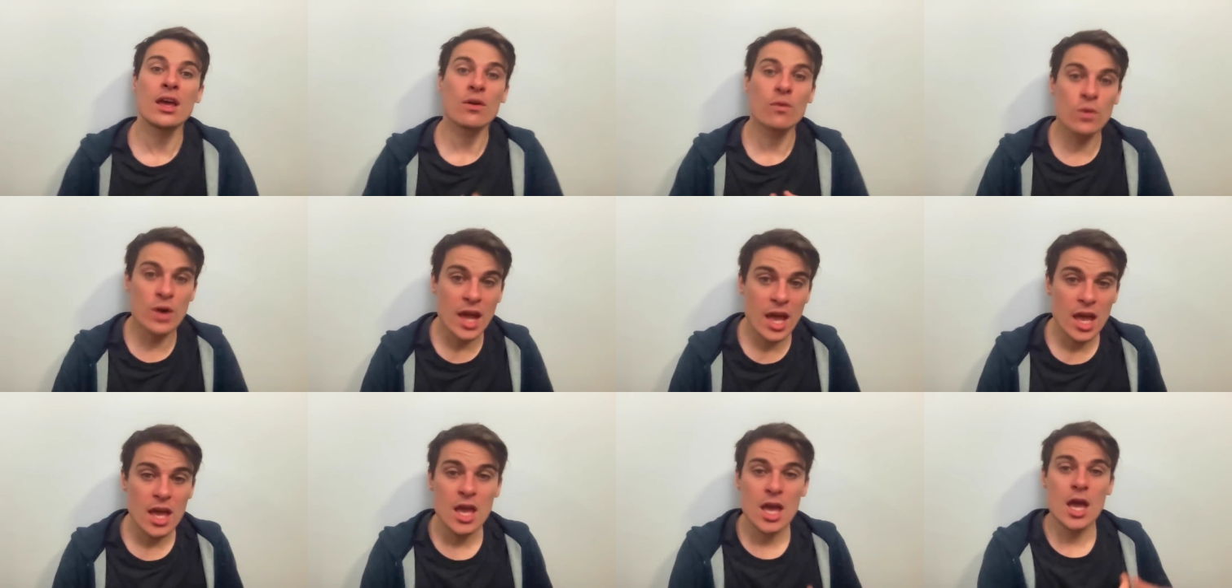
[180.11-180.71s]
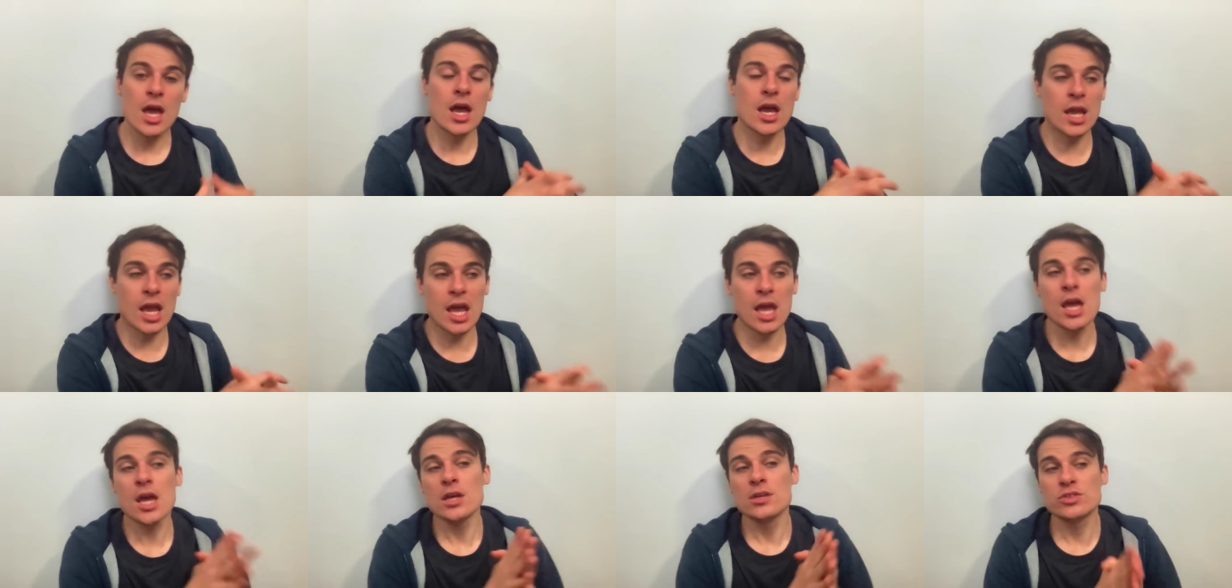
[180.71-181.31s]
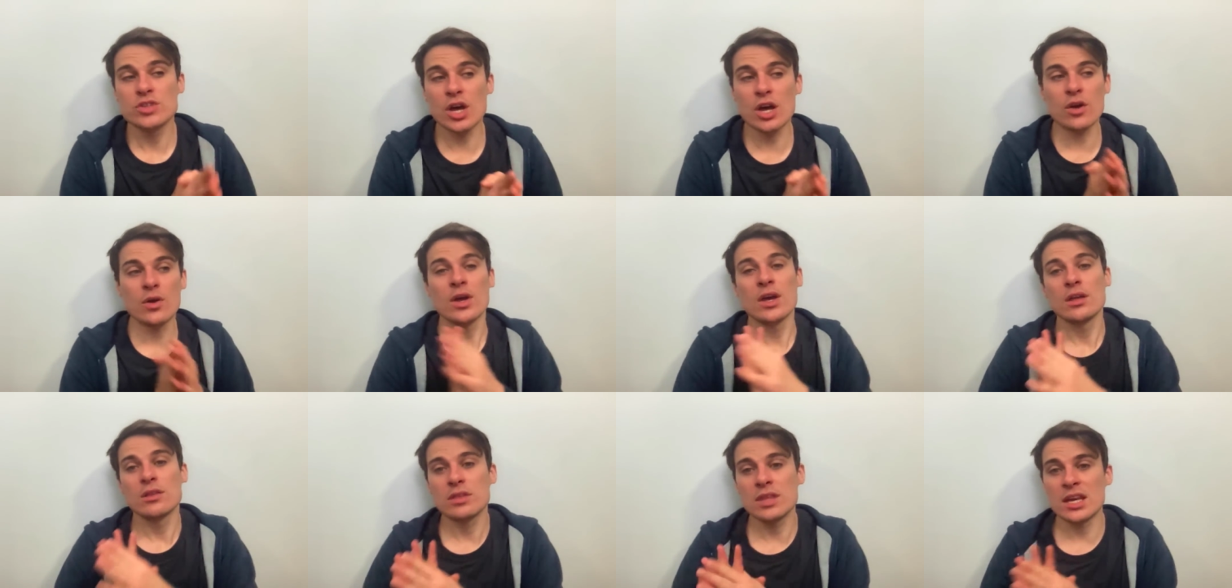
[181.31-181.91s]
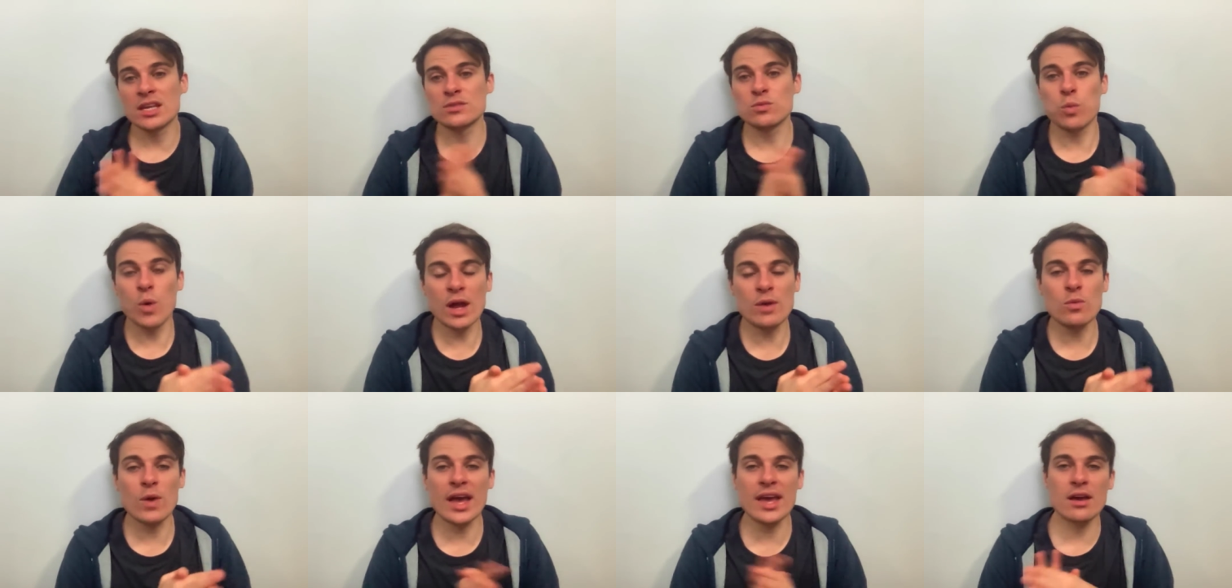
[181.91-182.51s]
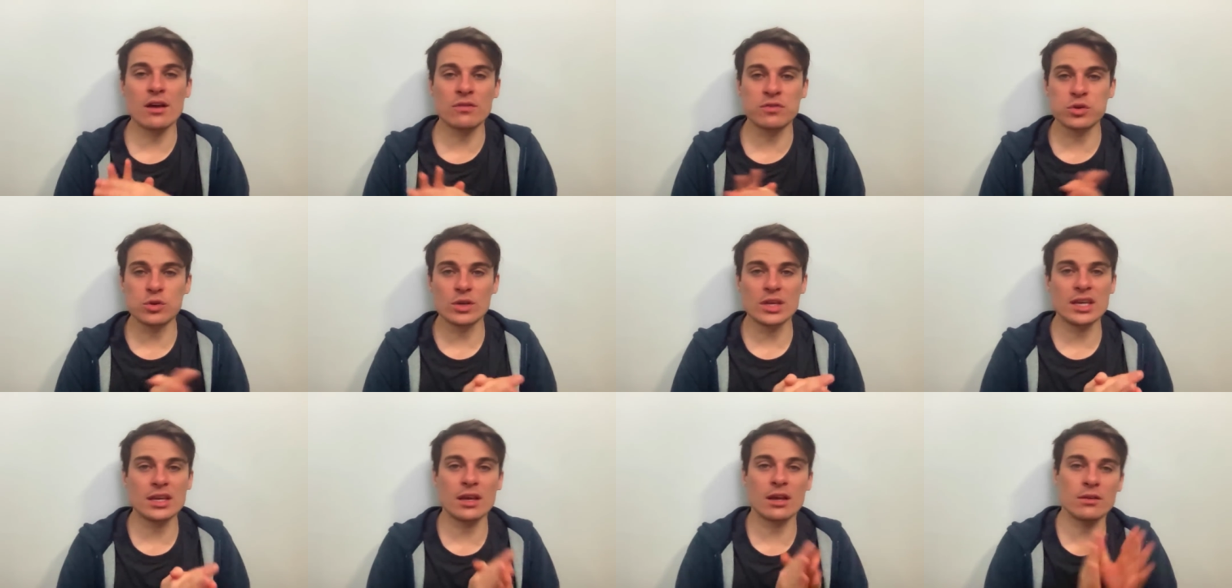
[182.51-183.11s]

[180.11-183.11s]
Yeah? Okay, so there's one way of looking.